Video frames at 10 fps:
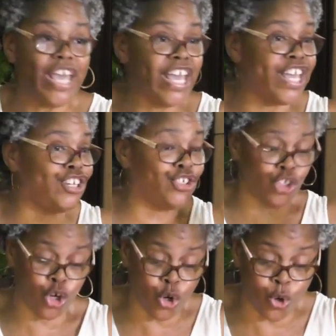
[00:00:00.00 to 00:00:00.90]
when
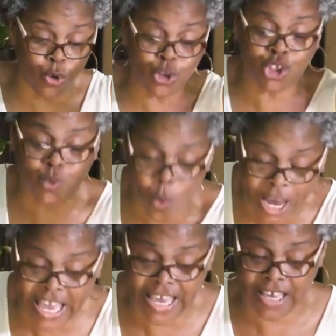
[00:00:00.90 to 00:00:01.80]
to
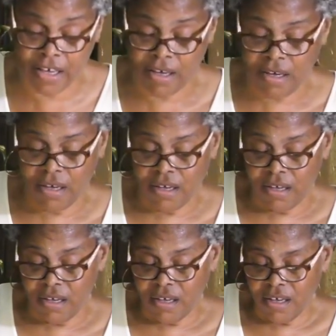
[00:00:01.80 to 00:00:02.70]
swing.
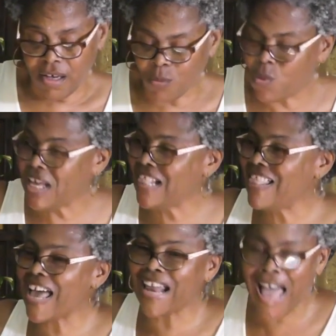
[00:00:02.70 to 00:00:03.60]
And when
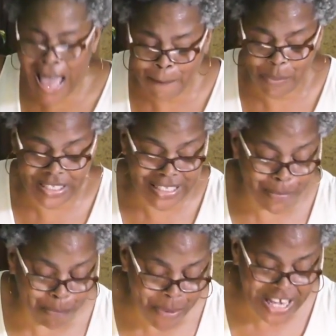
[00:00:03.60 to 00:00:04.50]
that happens
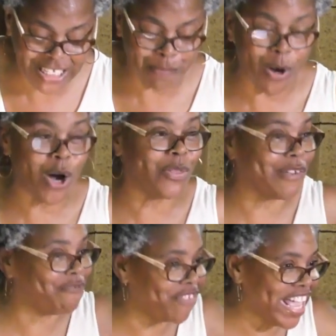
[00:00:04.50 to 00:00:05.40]
in baseball,
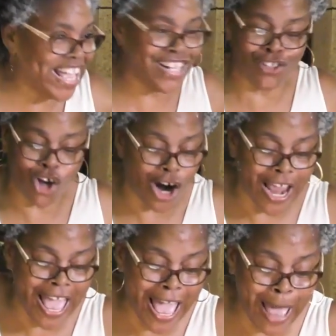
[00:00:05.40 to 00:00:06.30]
the fans are
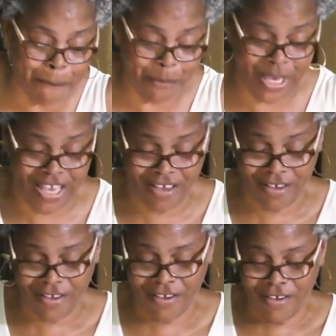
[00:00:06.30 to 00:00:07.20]
happy.
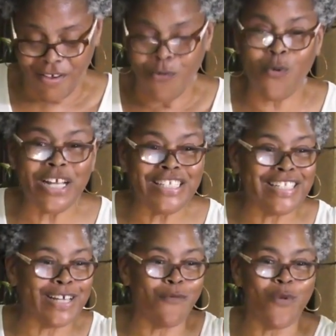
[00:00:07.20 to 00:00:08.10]
When
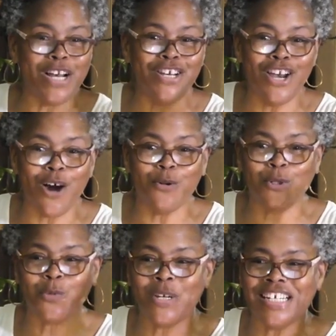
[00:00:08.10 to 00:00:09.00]
someone
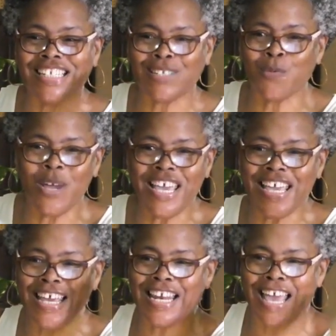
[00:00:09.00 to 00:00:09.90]
knows when to
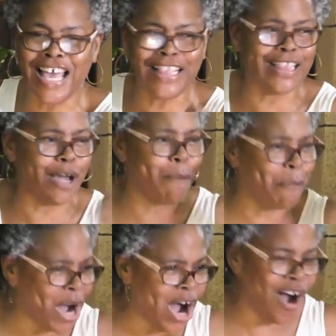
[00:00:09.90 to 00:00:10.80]
swing and hit the
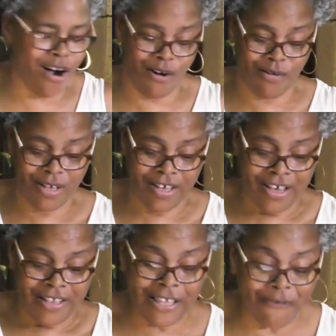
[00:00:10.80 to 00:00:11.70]
ball,
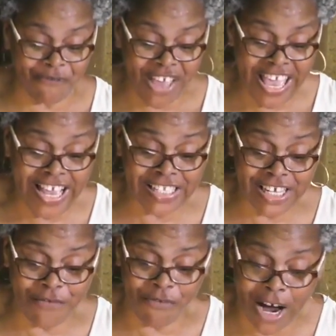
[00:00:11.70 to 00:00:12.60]
the fans
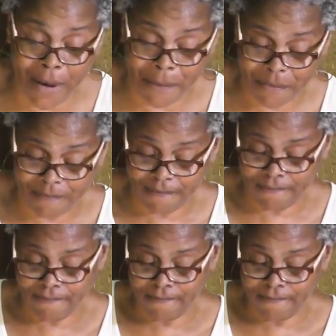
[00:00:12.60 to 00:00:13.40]
erupt.